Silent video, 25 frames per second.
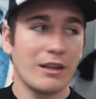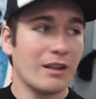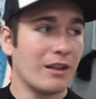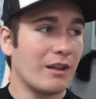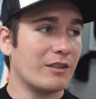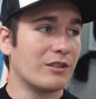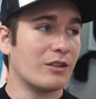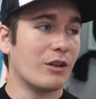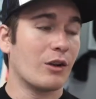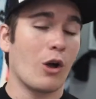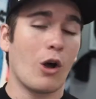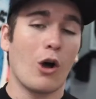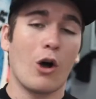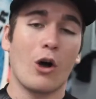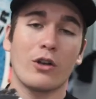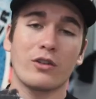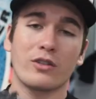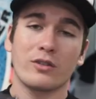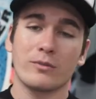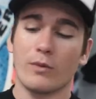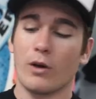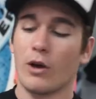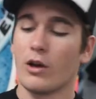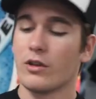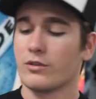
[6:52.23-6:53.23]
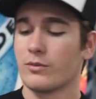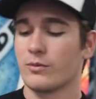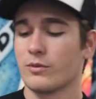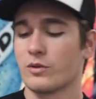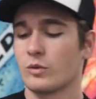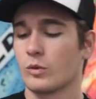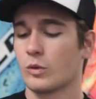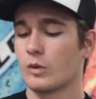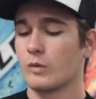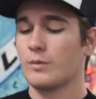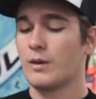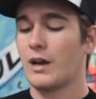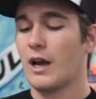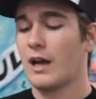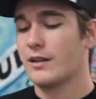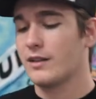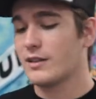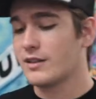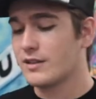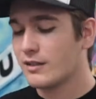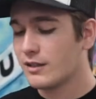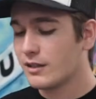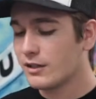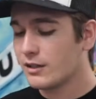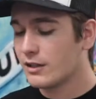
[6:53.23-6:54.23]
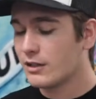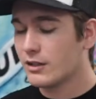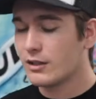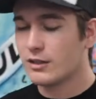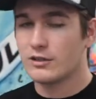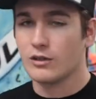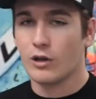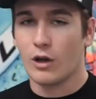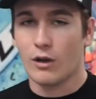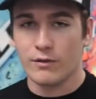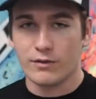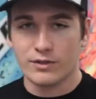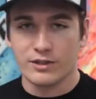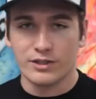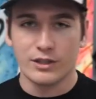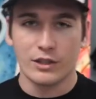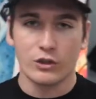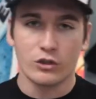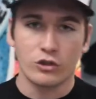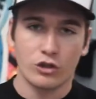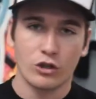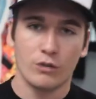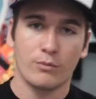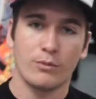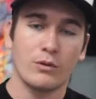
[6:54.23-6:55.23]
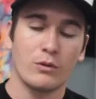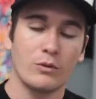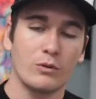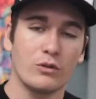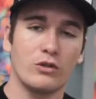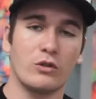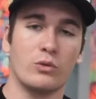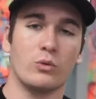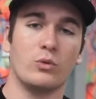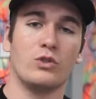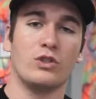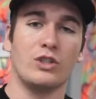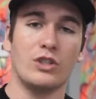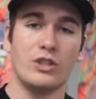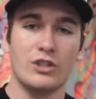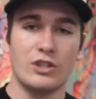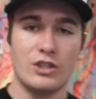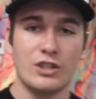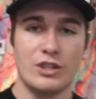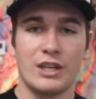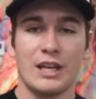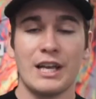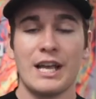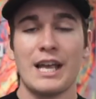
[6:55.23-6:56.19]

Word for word: There's an awesome, awesome story behind the sneaker. It's obviously a tribute to Gigi